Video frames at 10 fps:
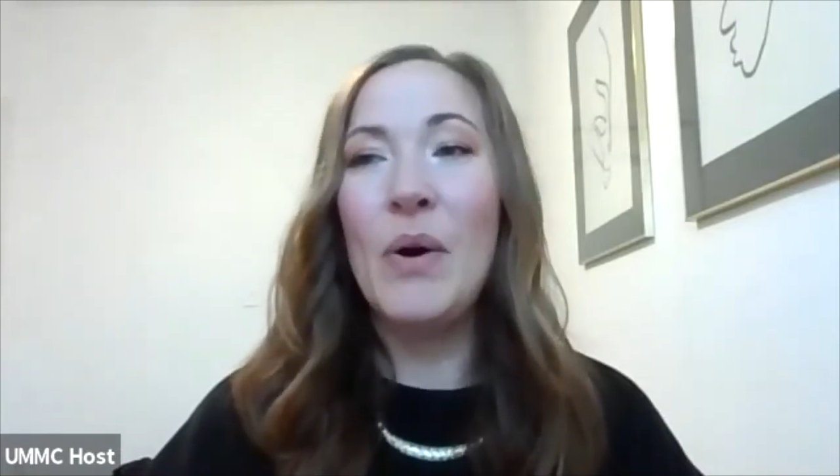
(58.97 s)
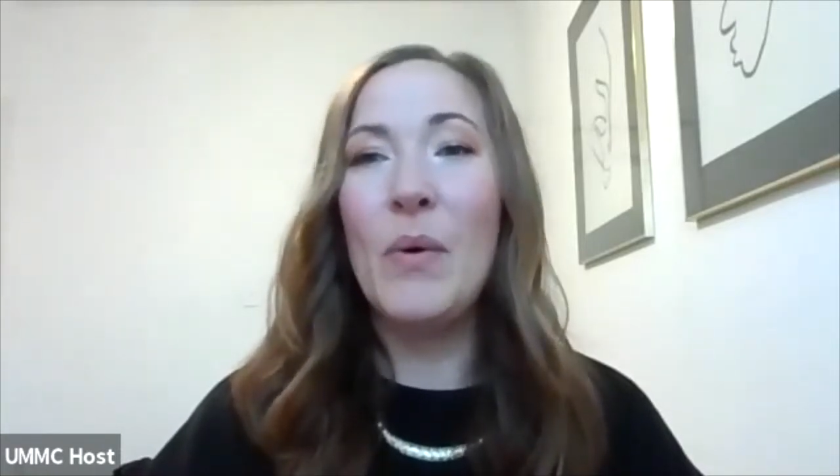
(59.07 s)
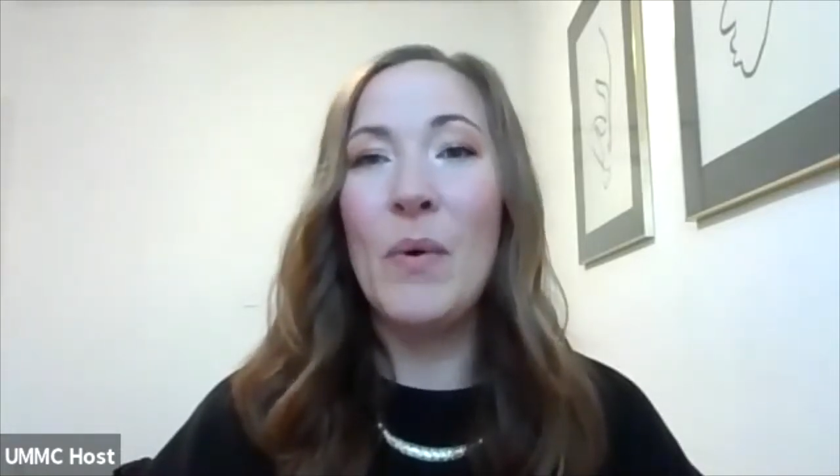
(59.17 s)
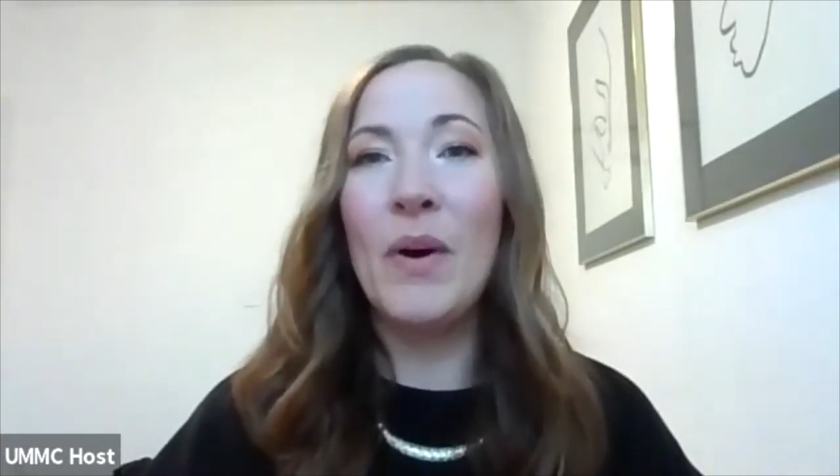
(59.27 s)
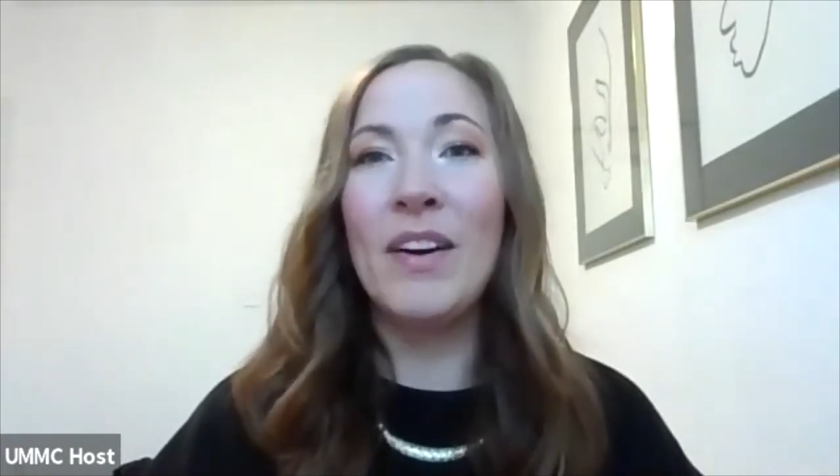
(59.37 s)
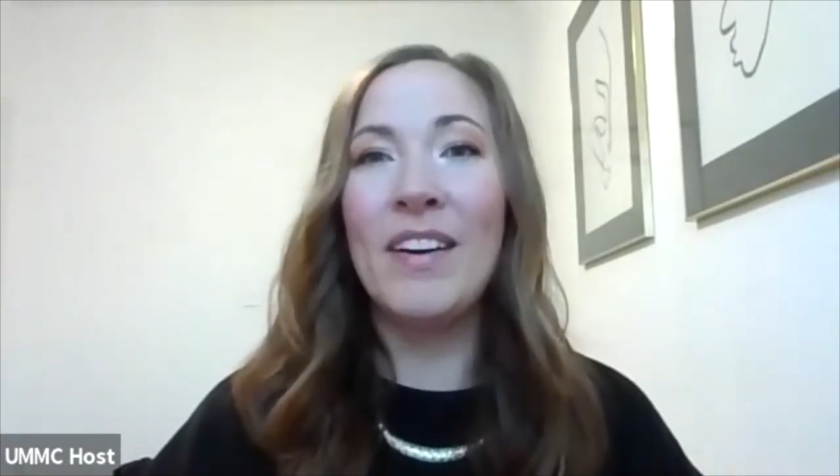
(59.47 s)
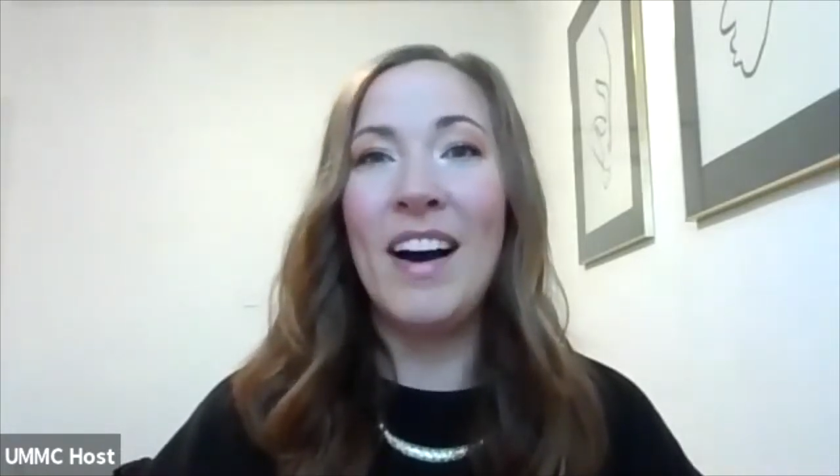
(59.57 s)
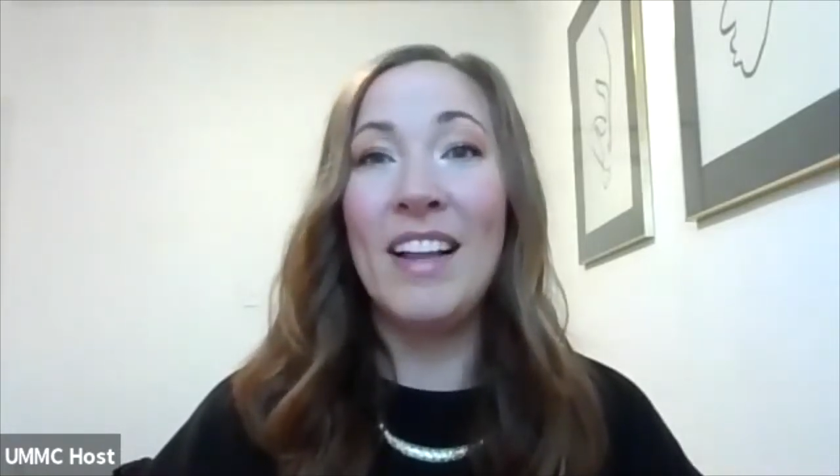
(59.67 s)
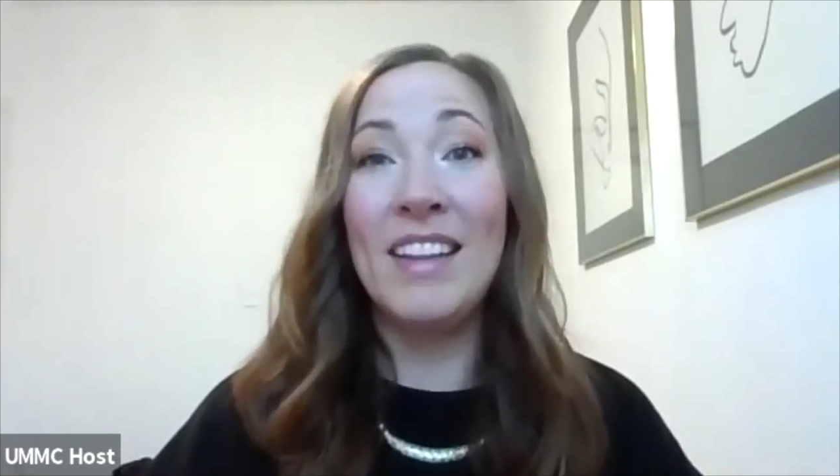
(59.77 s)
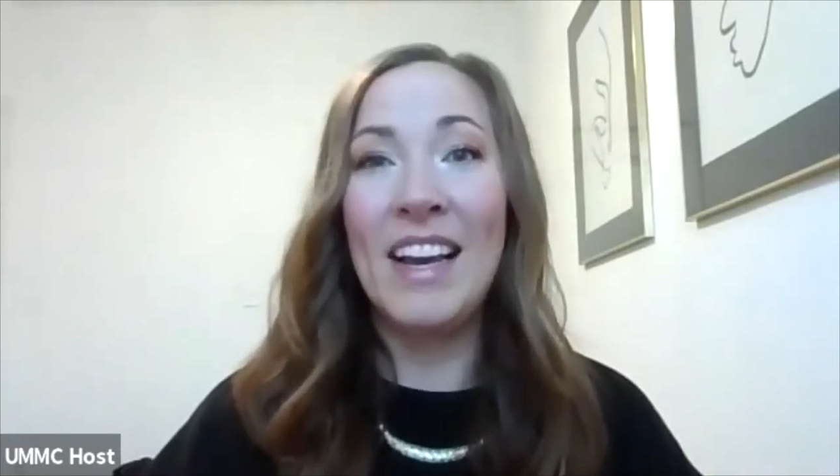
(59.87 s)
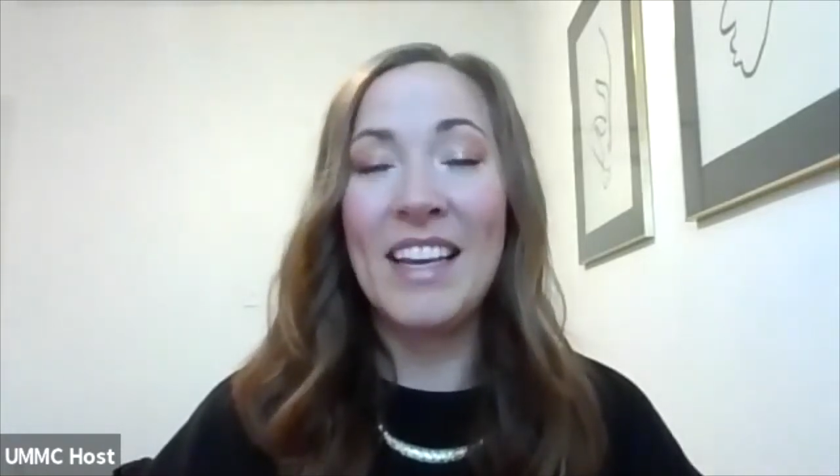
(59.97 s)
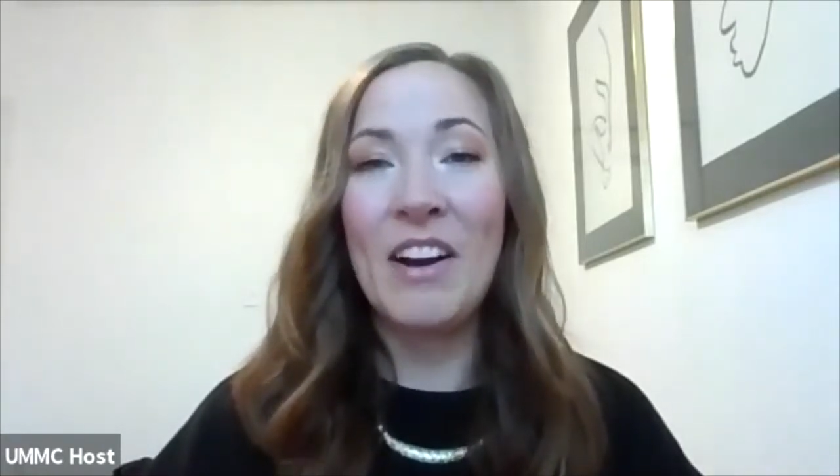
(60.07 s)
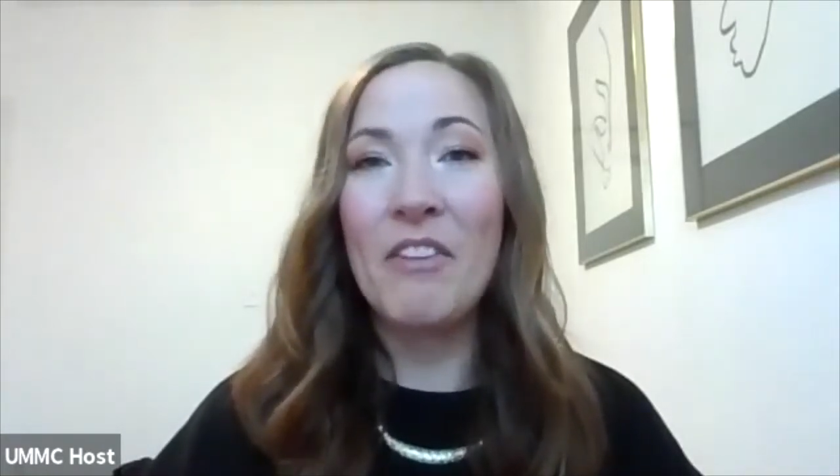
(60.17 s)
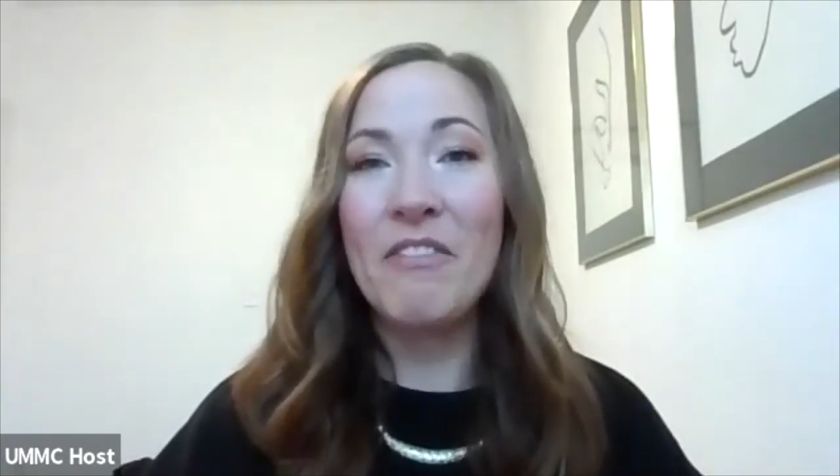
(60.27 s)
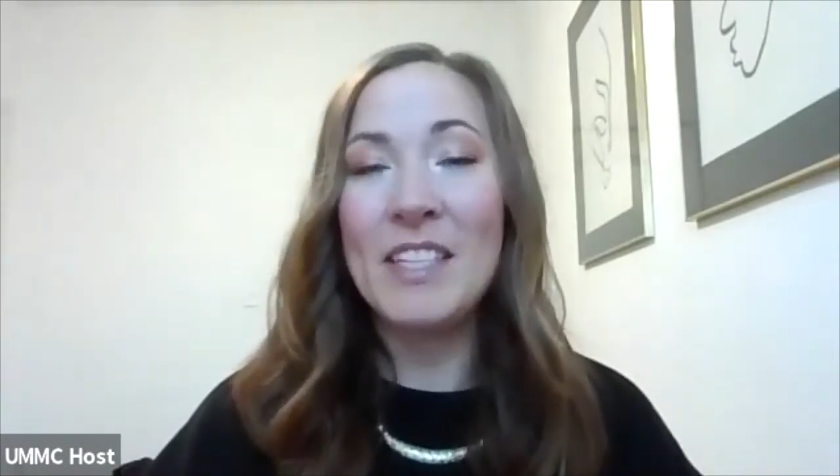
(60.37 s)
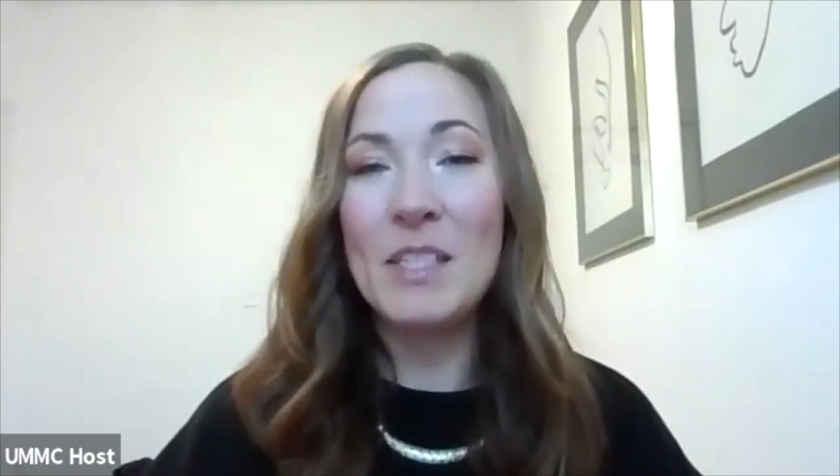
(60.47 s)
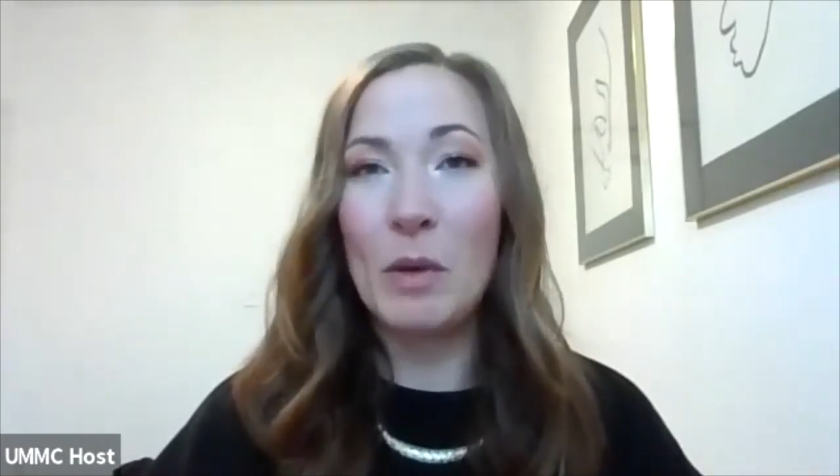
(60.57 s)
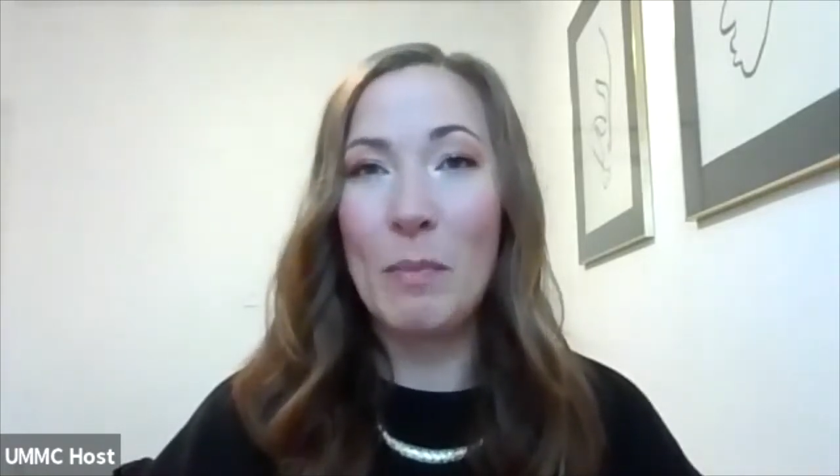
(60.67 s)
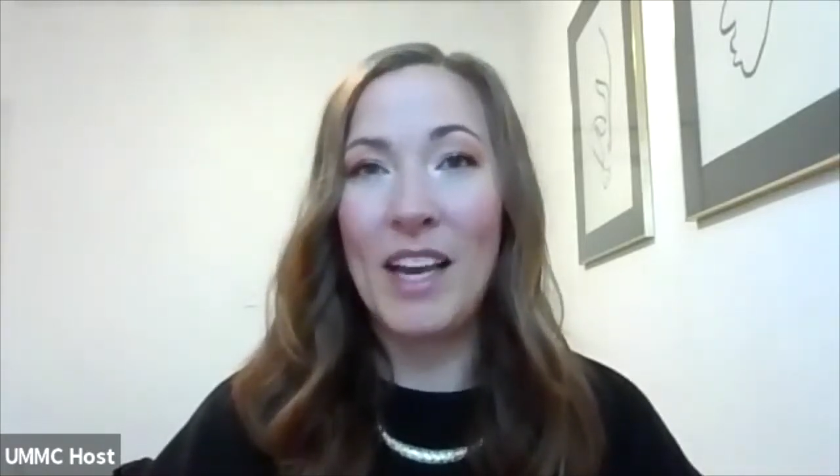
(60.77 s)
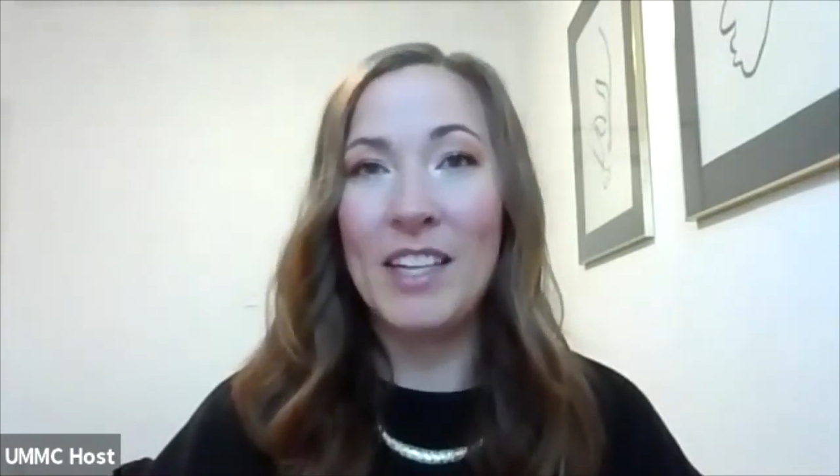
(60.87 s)
or uh, liking our Facebook
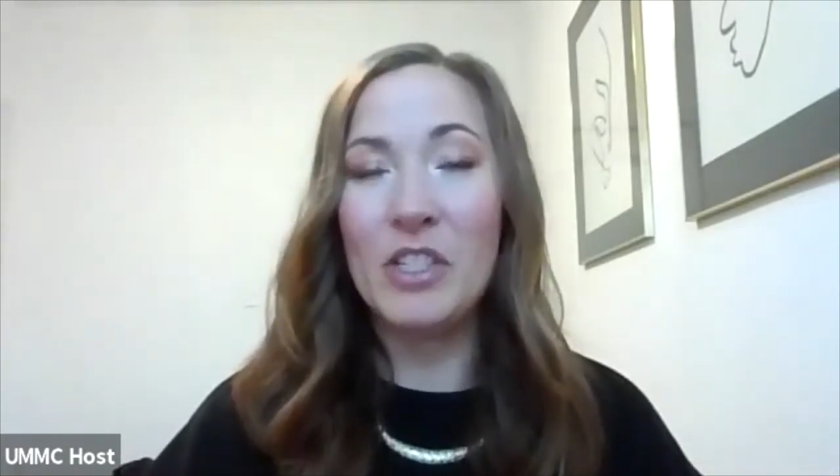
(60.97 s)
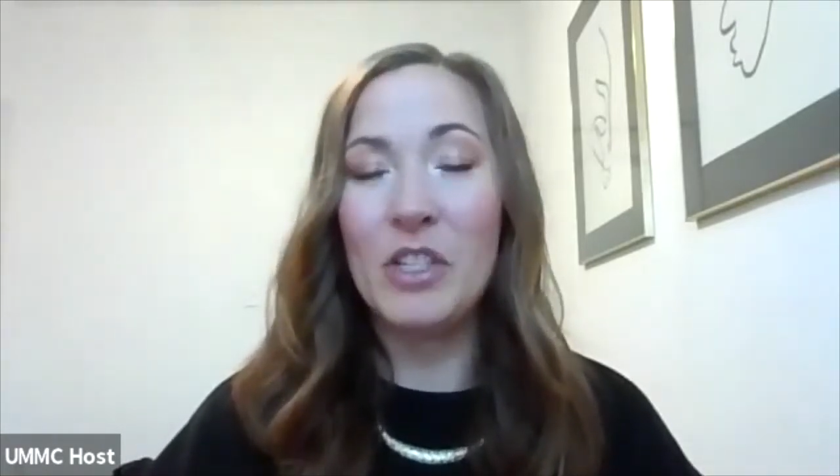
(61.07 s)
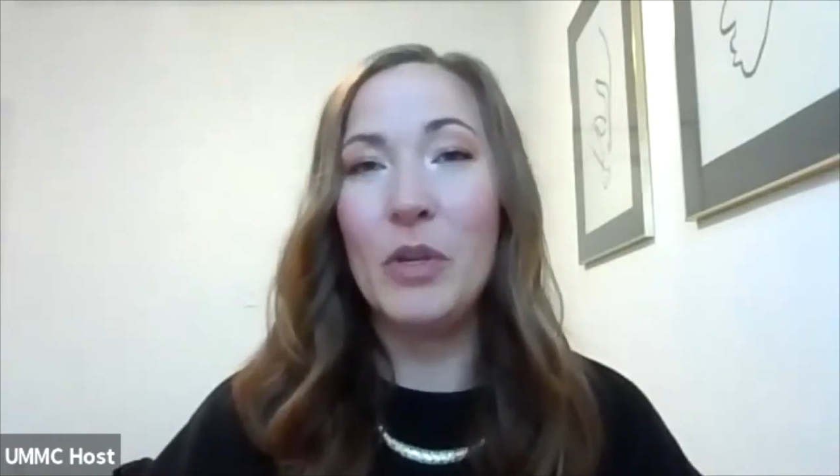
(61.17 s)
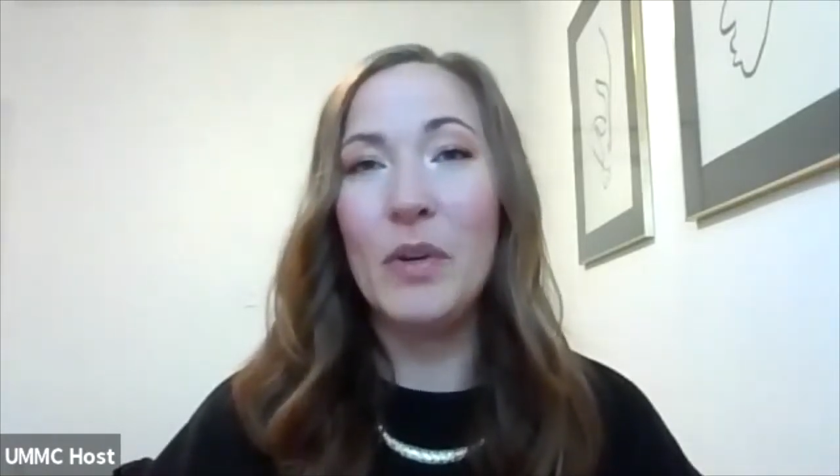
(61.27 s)
page so you